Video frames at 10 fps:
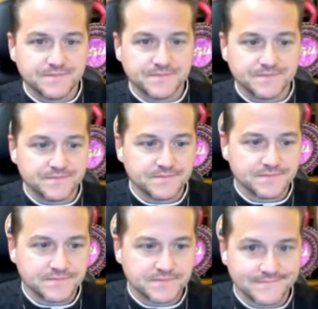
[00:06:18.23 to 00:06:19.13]

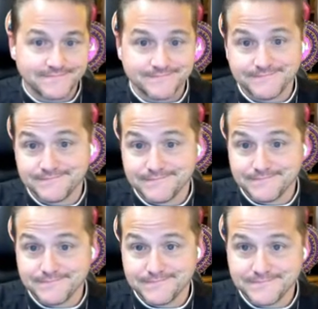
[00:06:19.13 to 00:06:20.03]

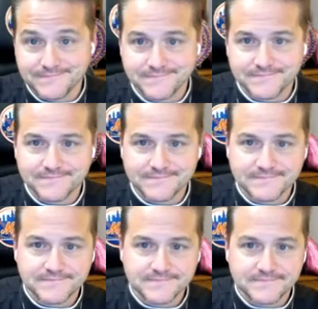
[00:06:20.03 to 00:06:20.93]

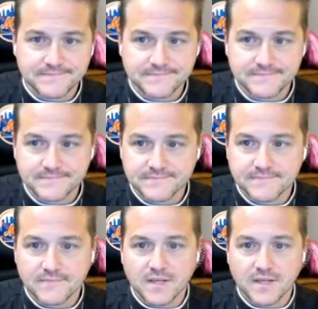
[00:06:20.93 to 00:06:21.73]
[no speech]